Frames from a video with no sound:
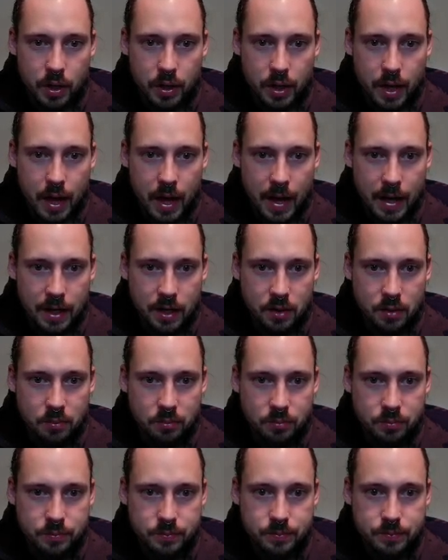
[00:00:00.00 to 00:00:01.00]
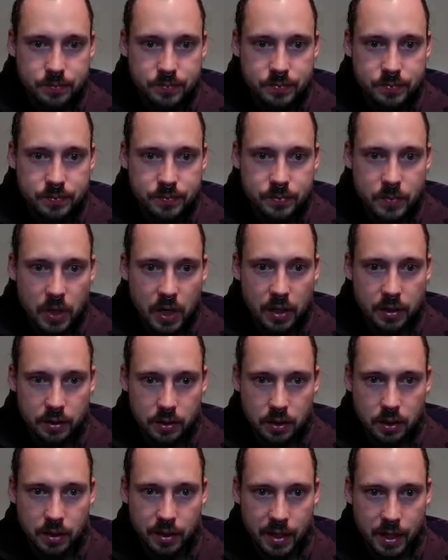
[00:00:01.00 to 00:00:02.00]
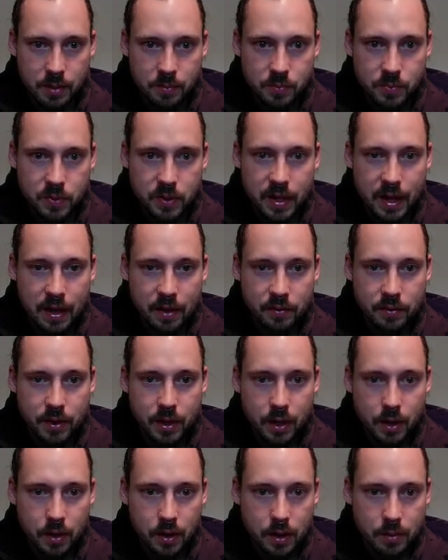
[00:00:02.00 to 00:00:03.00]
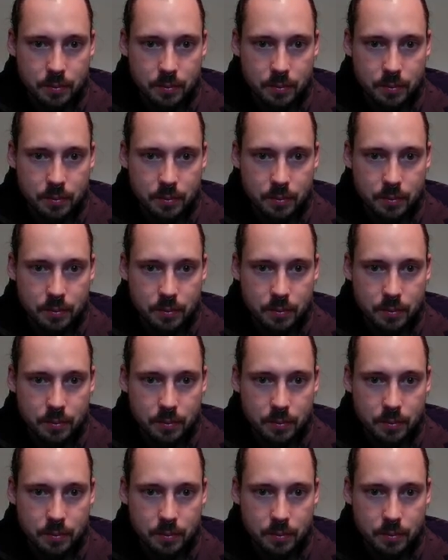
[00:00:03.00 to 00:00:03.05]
item unclaimed down there, I'm